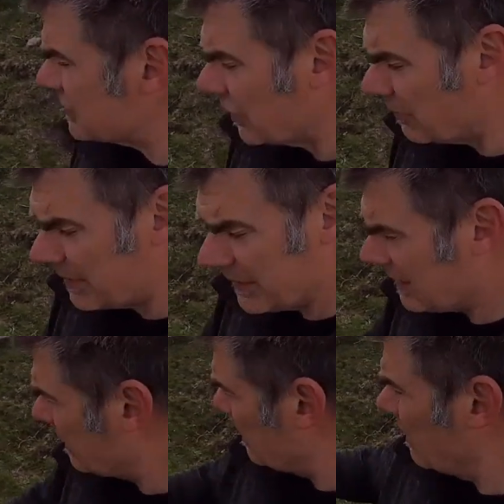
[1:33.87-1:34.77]
job,
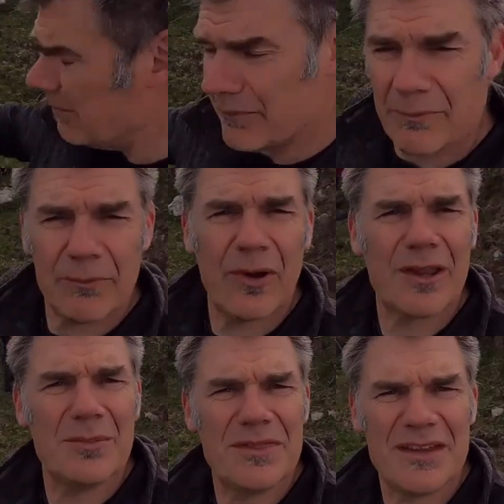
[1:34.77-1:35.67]
I'm
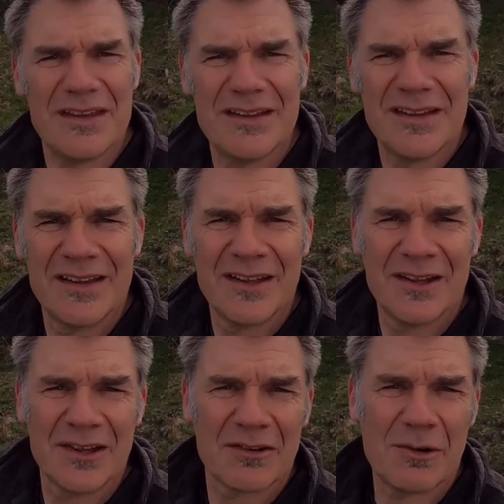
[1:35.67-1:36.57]
working with the
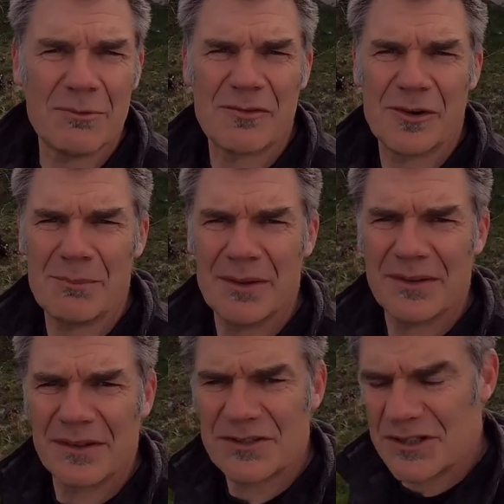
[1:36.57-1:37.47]
group from
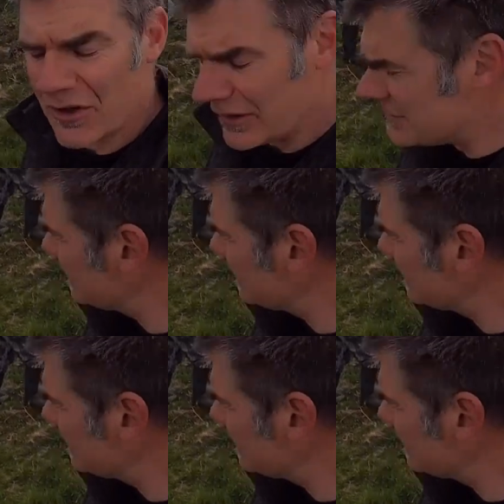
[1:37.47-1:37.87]
Duchy College